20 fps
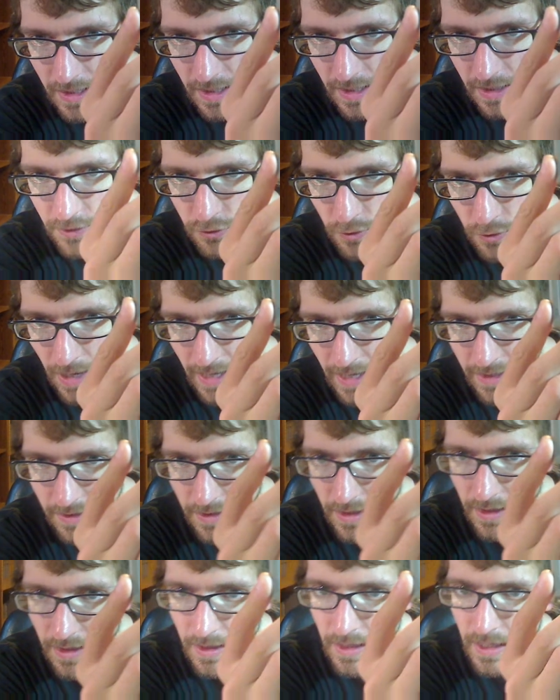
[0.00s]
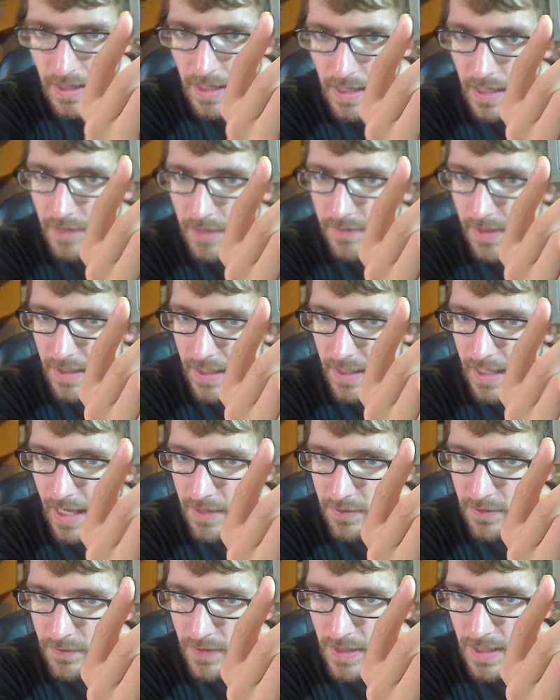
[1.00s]
Kid Dracula. It's like a
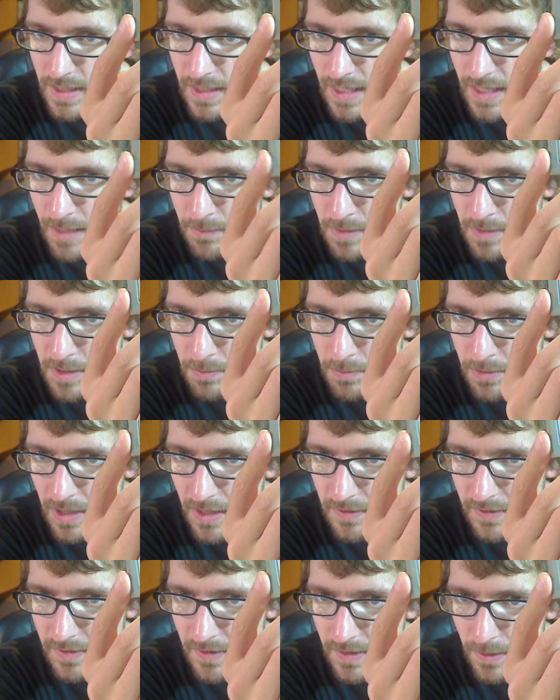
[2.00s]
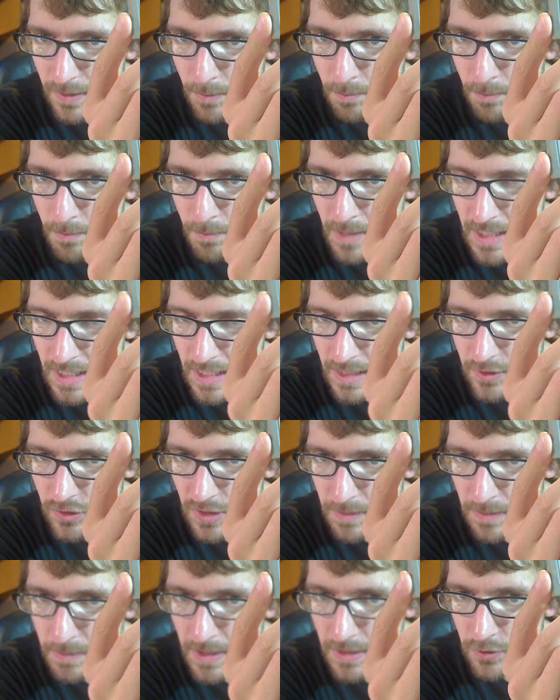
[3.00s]
Castlevania game, but you play as a little mini
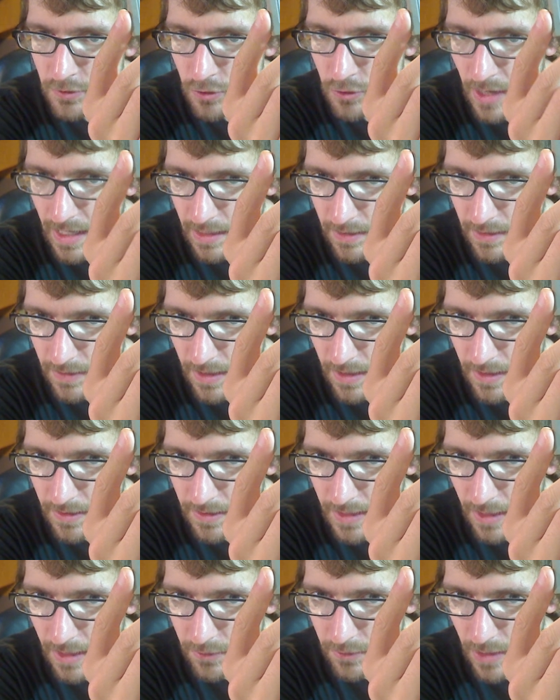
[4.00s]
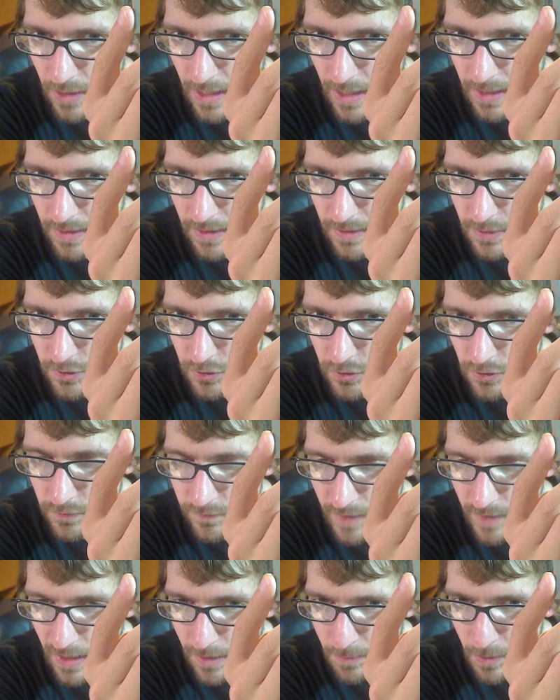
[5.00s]
chibi Dracula, Count Dracula. You shoot
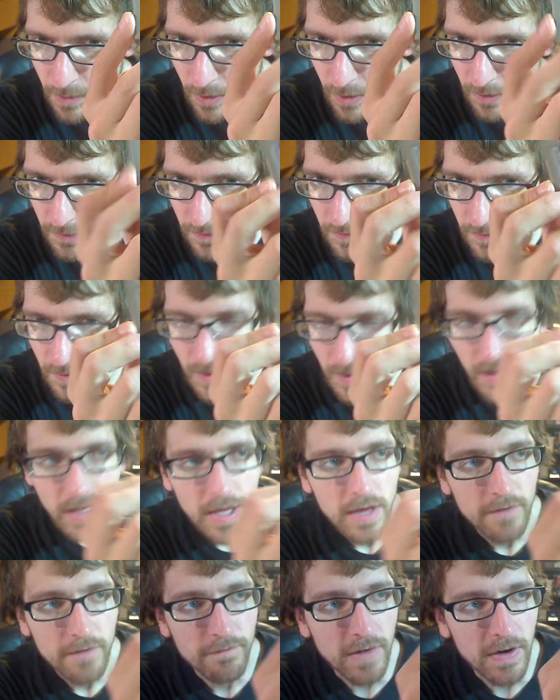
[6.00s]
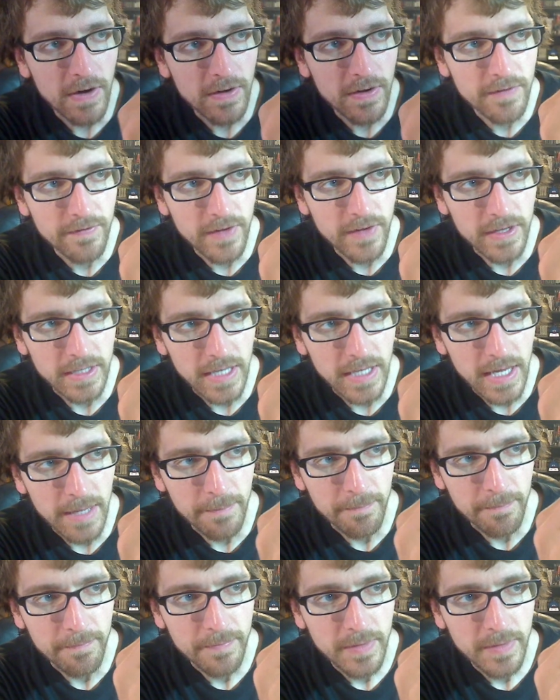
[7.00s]
fireballs. Very fun game.